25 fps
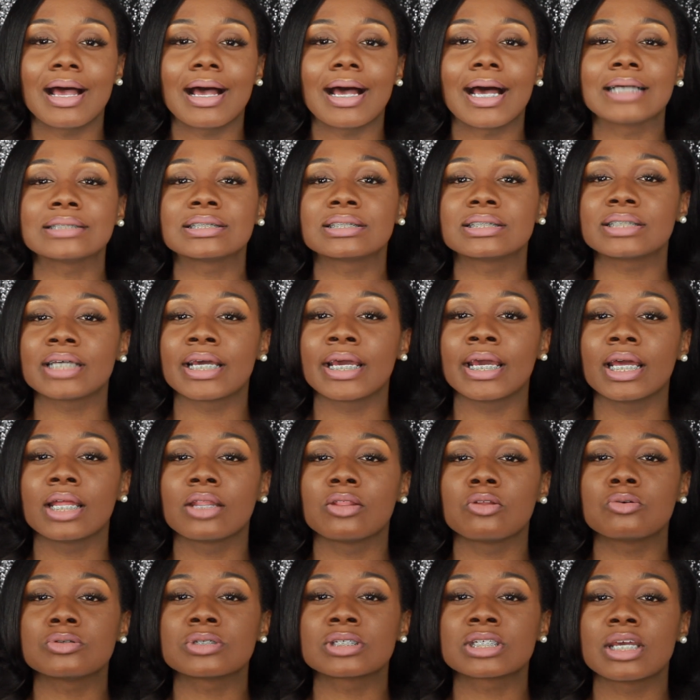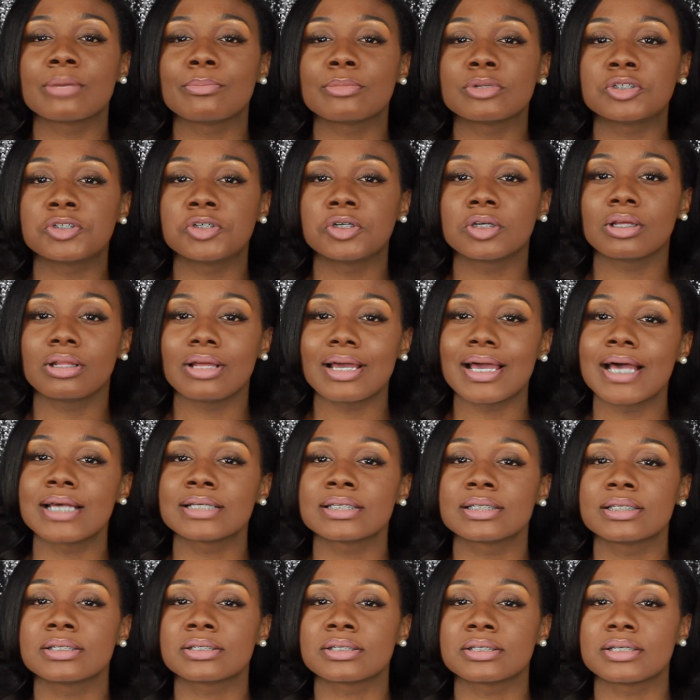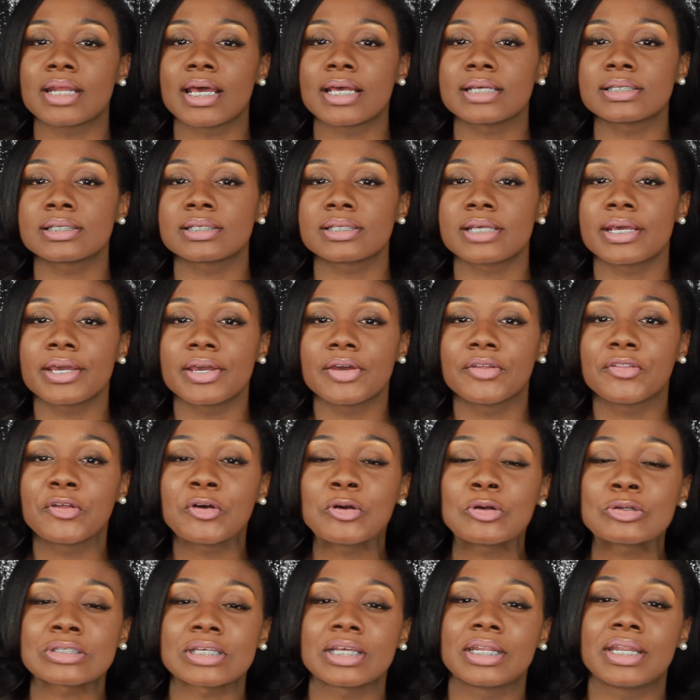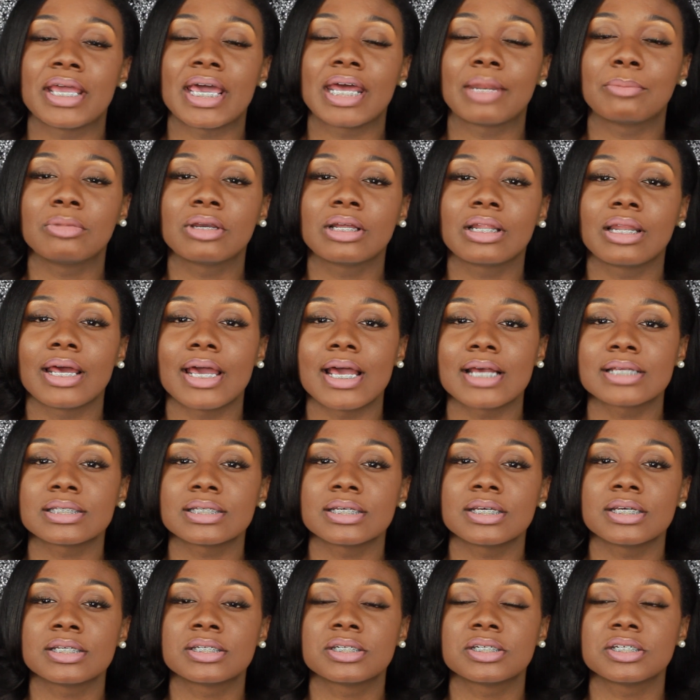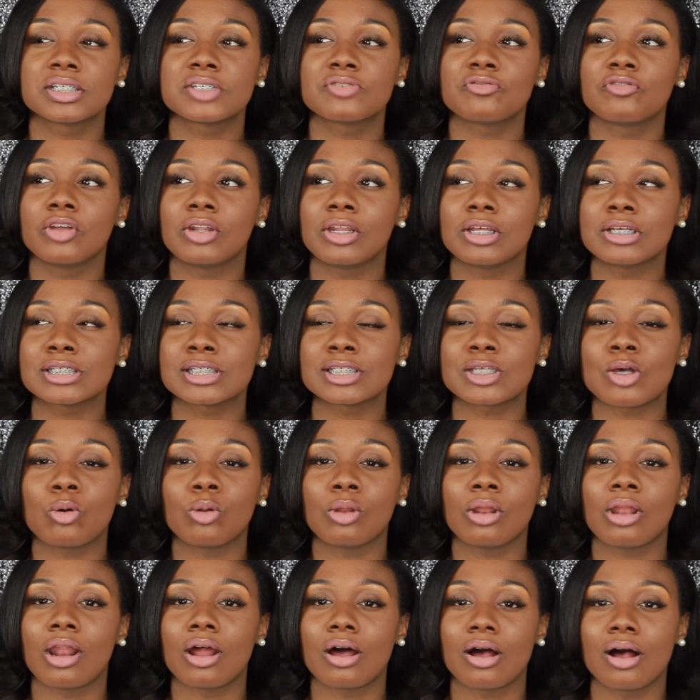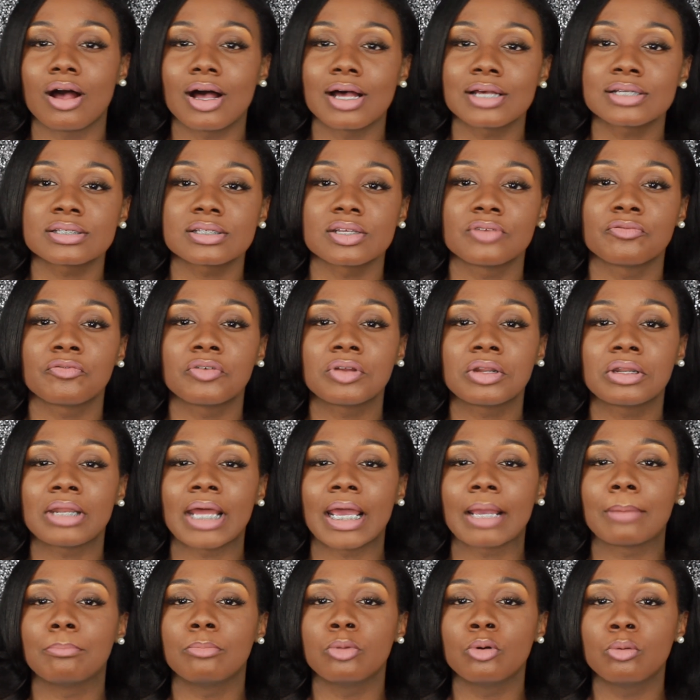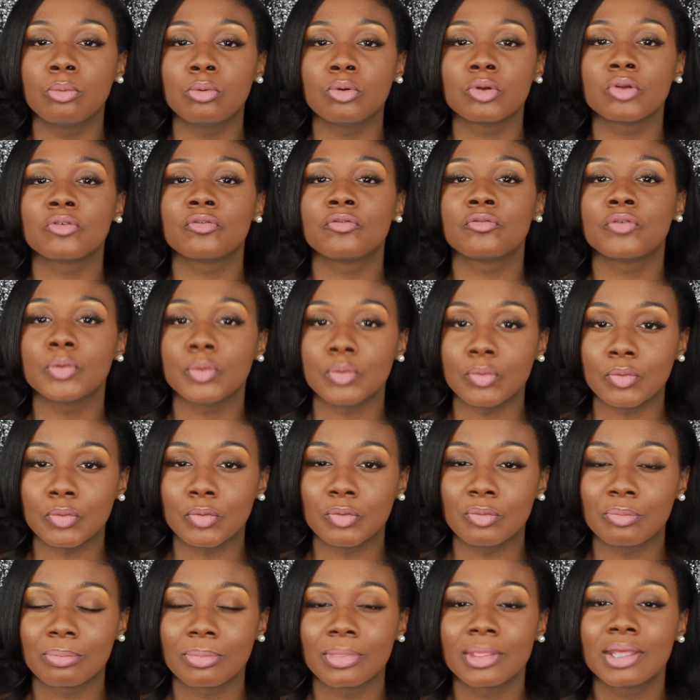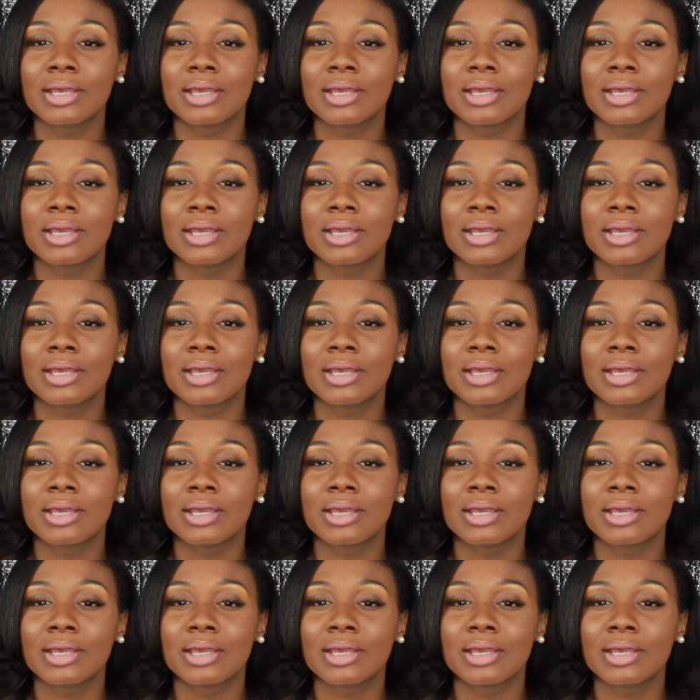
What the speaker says: I sat in those chemistry classes and I sat in those anatomy classes just feeling so lost and feeling like boo-boo the fool.